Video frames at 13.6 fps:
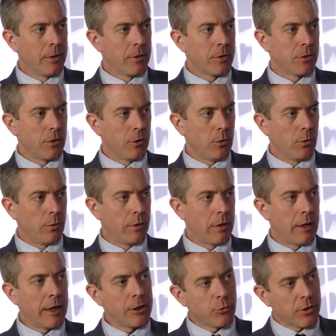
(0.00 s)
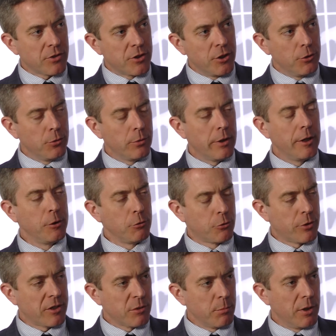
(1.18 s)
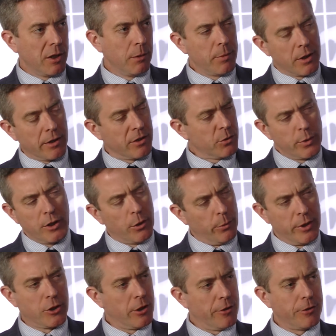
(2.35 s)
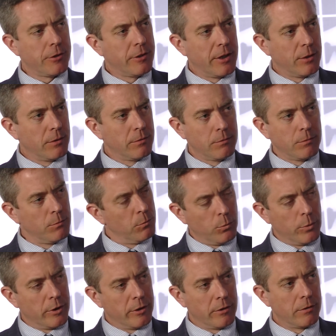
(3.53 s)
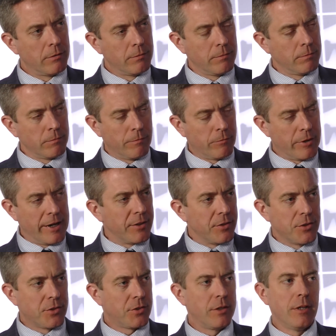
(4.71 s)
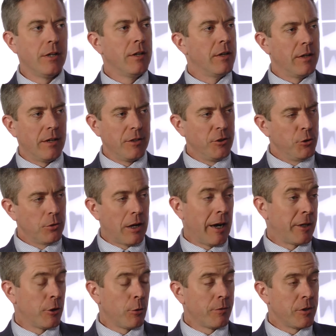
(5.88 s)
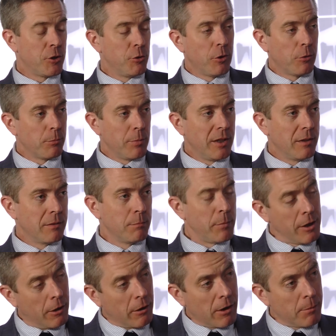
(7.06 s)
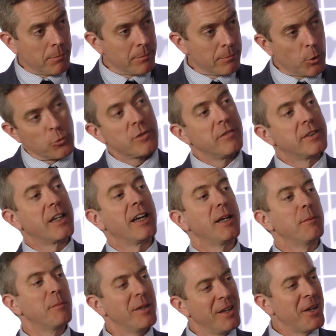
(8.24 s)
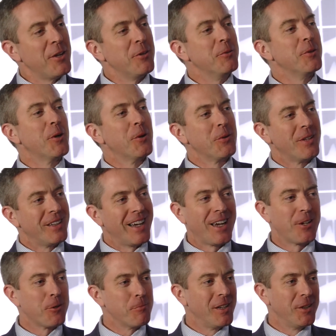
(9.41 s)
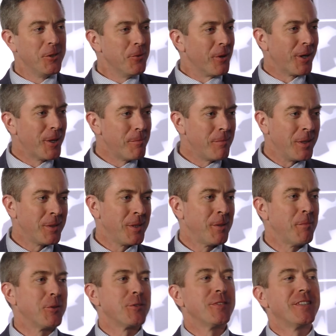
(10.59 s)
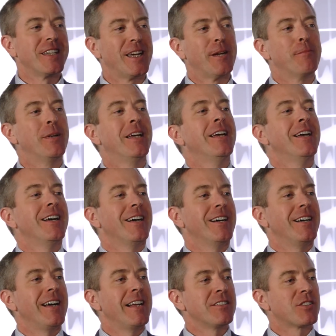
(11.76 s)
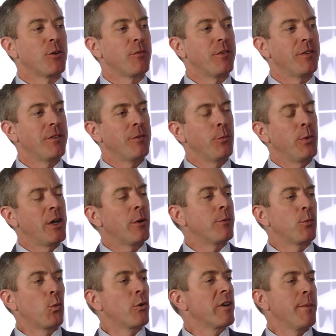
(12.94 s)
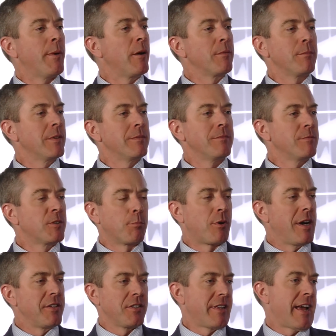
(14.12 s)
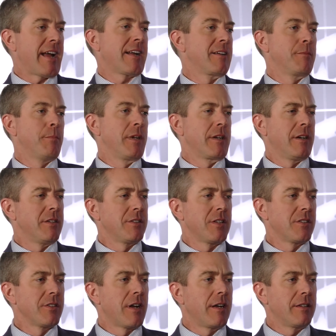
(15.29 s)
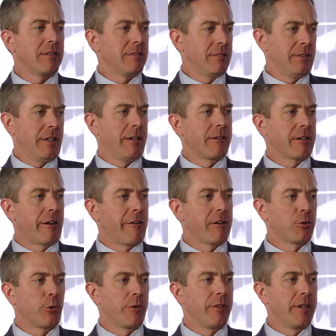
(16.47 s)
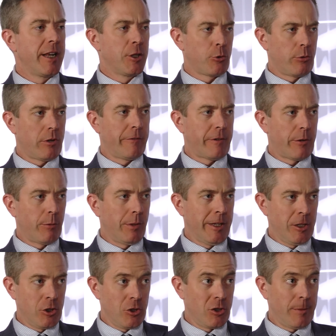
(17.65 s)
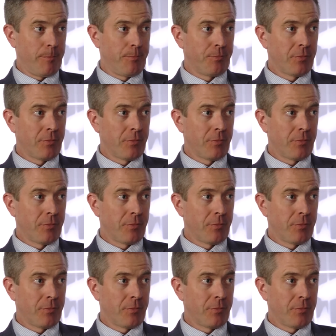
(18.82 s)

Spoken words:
So I trust you and you trust me because we know each other and we're friends. I know that you don't mean me harm most of the time. You know that I don't mean you harm most of the time. And so we don't worry about surprise attack because it's not in our character or the nature of our relationship.